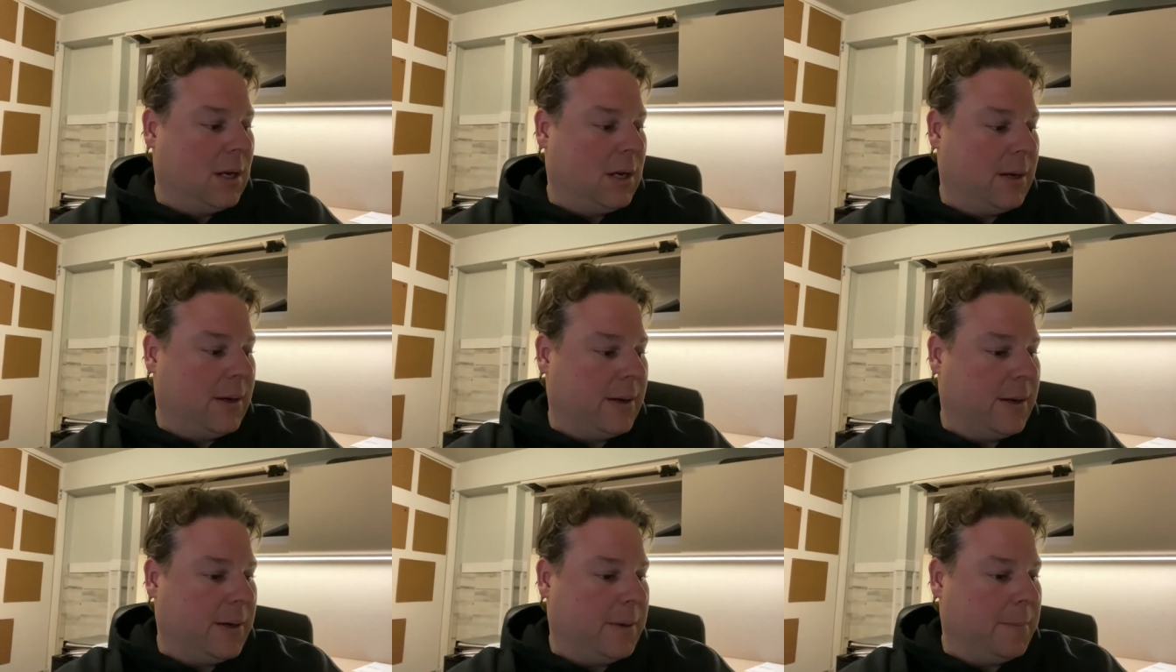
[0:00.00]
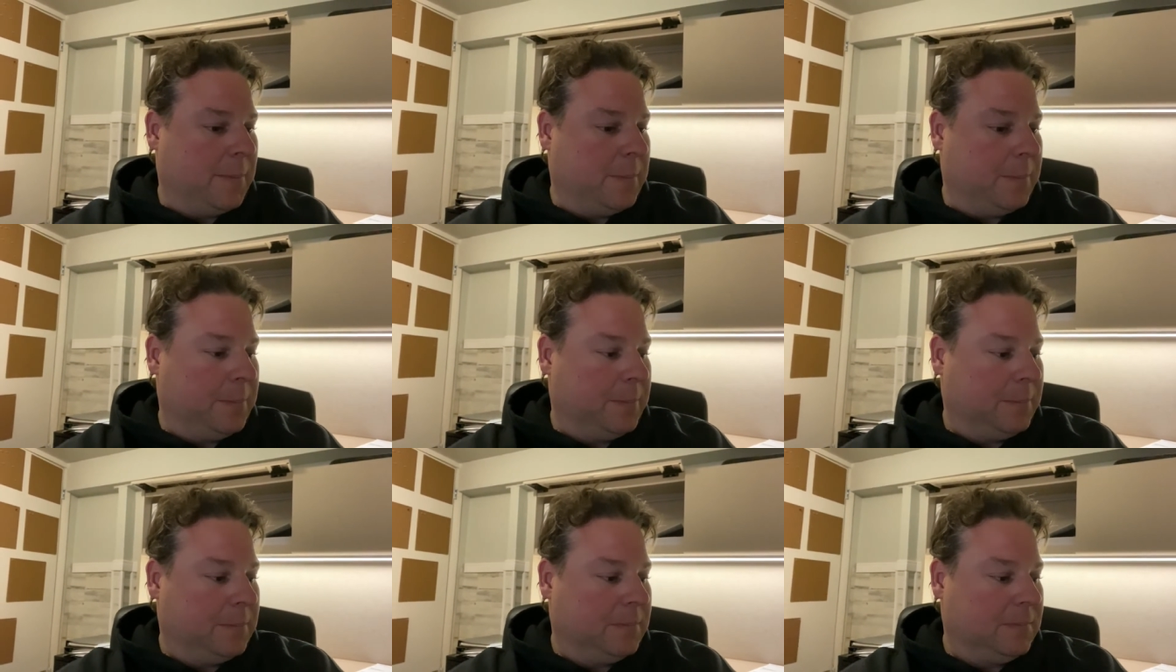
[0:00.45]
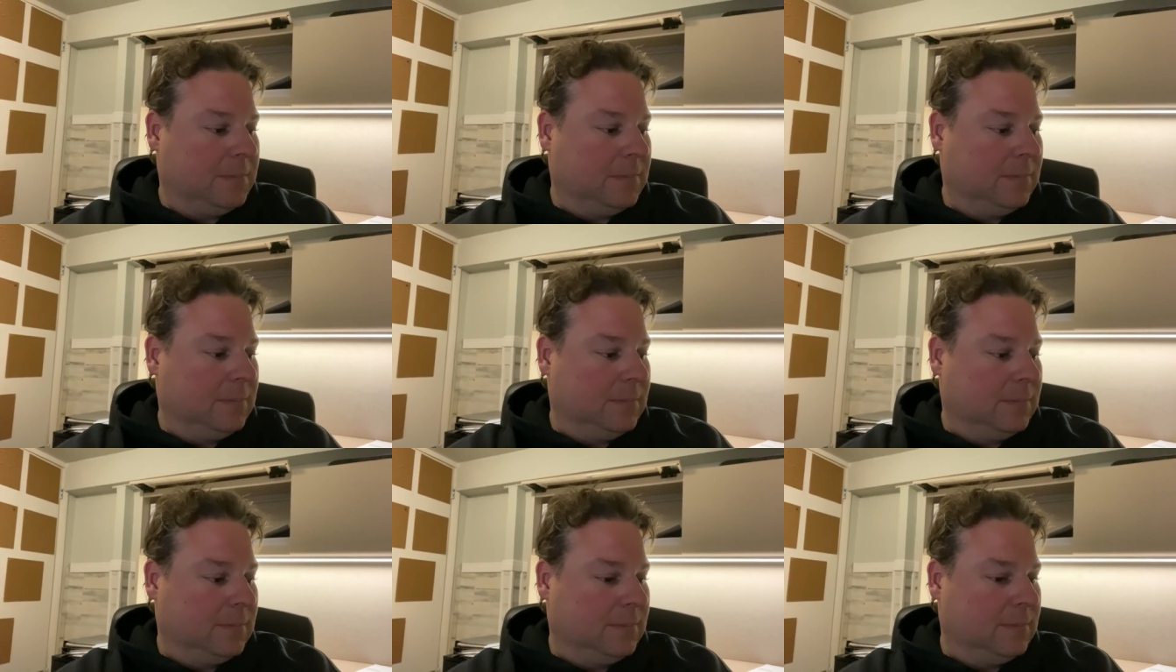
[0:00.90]
And
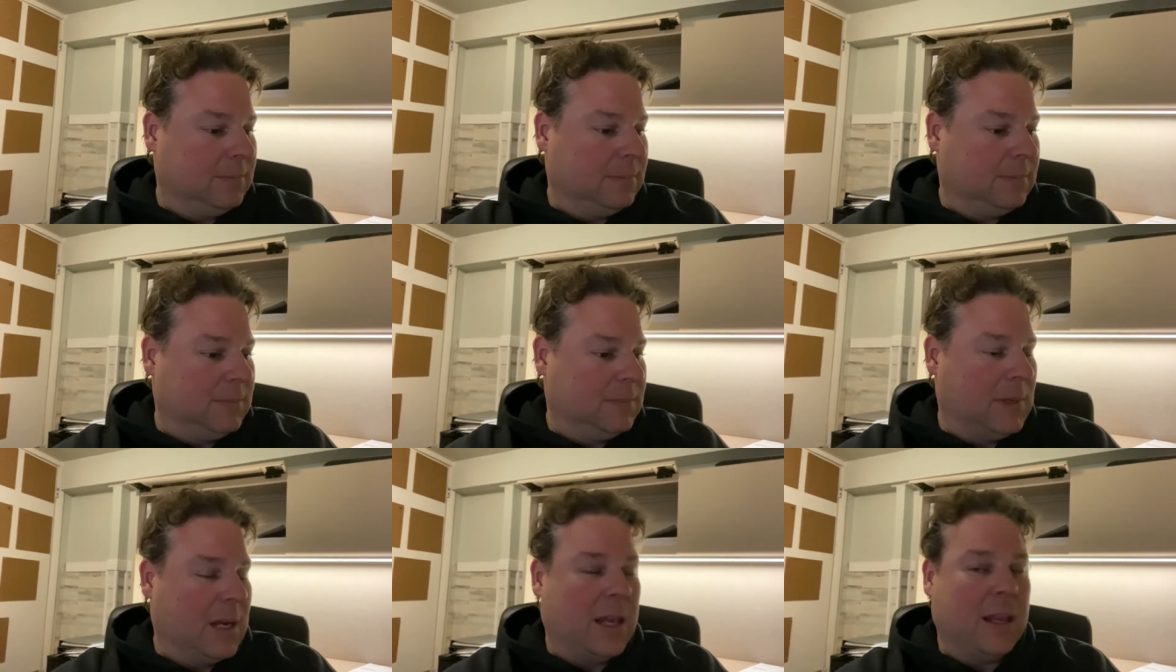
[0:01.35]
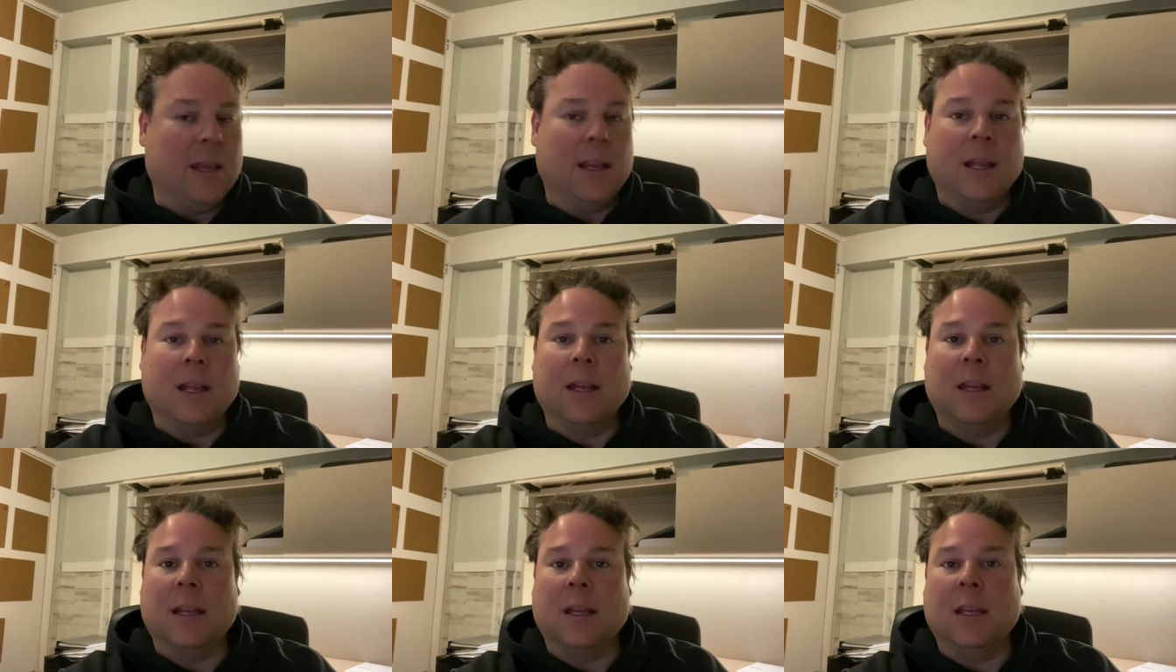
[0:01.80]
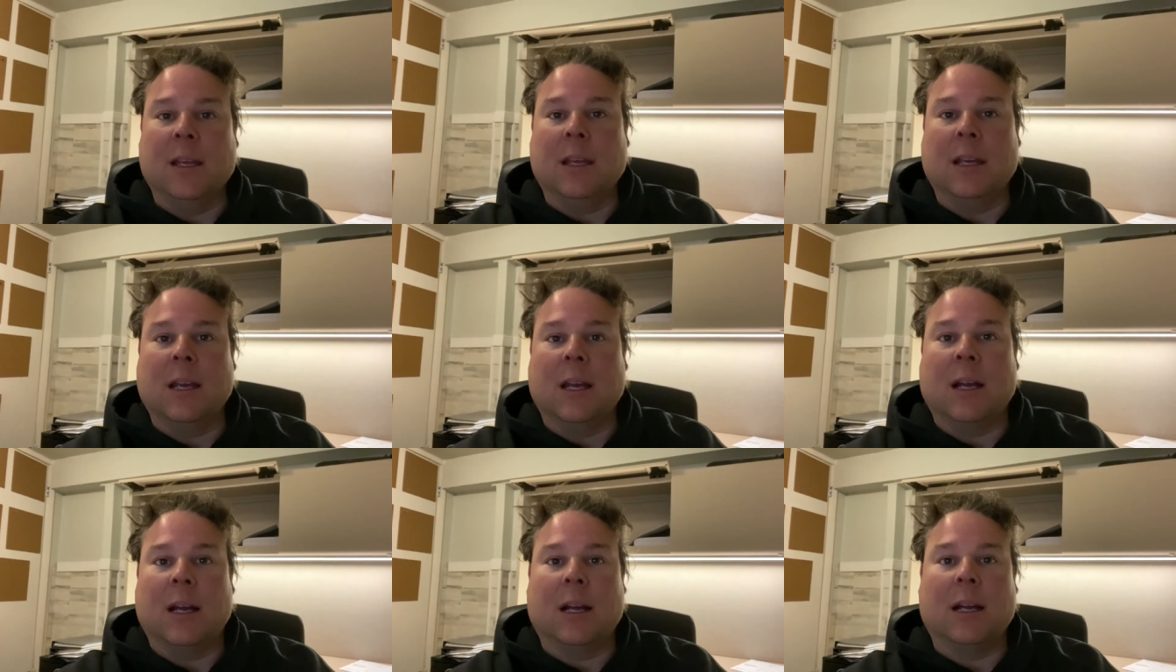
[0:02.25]
then the